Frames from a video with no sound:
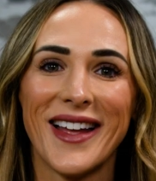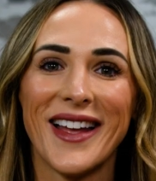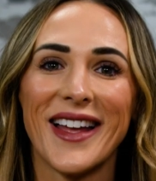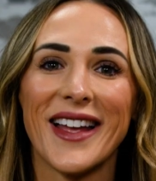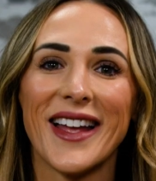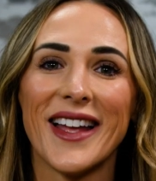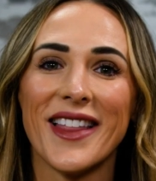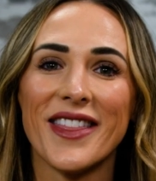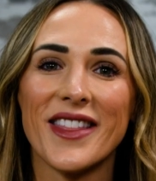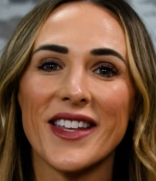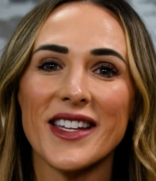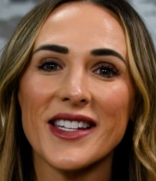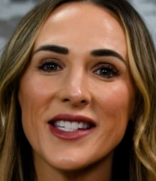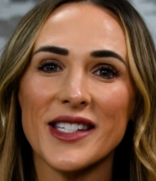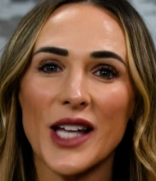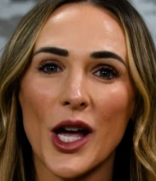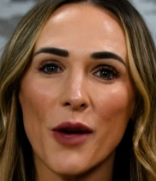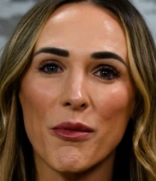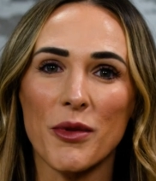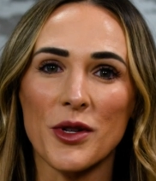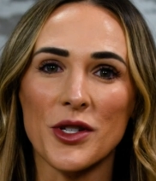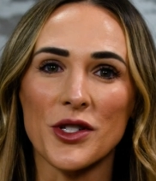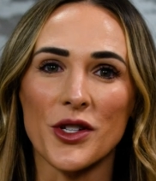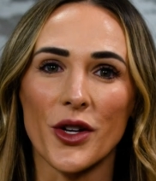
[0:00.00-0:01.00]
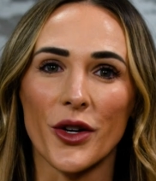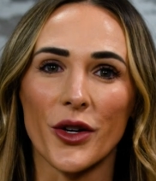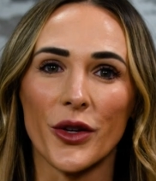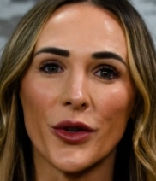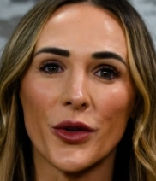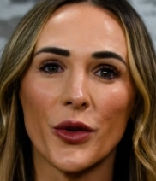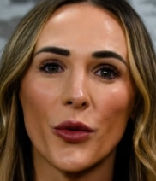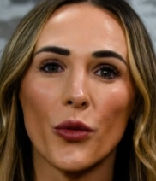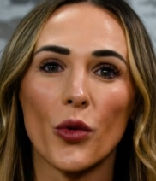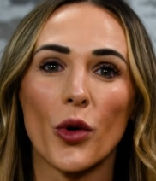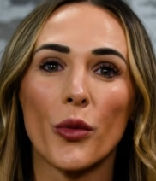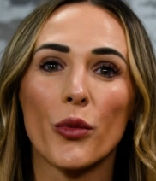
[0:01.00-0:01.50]
In this episode,
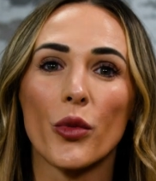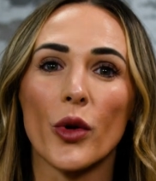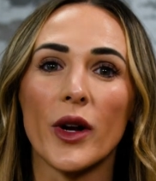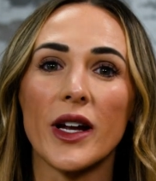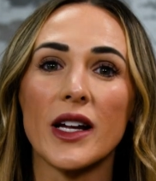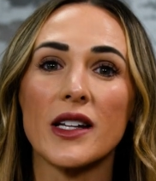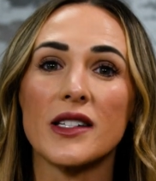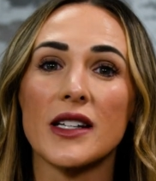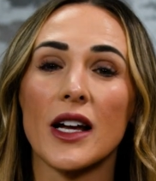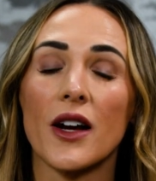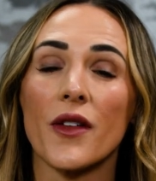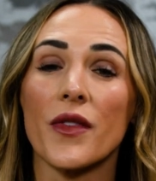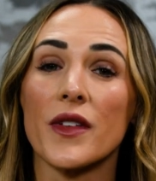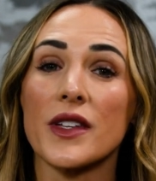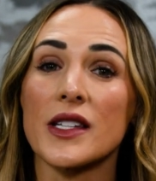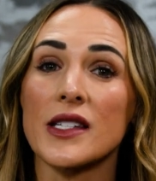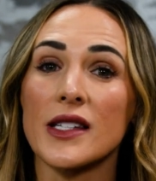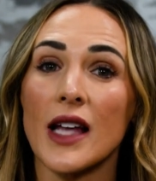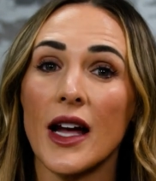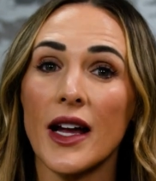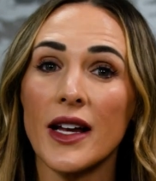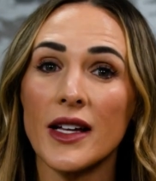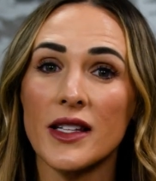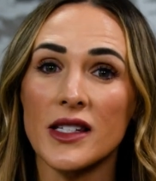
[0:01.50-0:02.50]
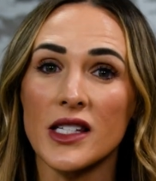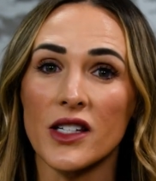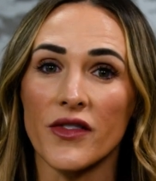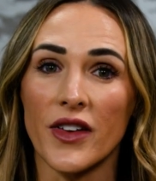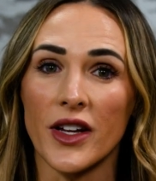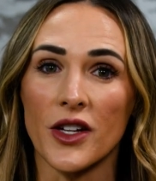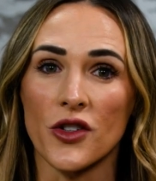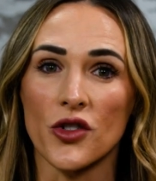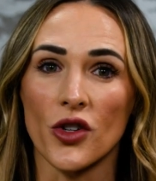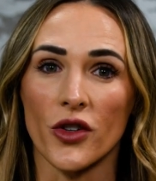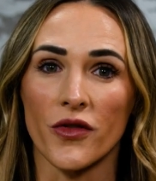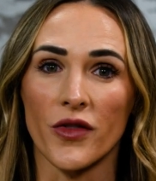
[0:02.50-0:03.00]
we'll break down the science of atrial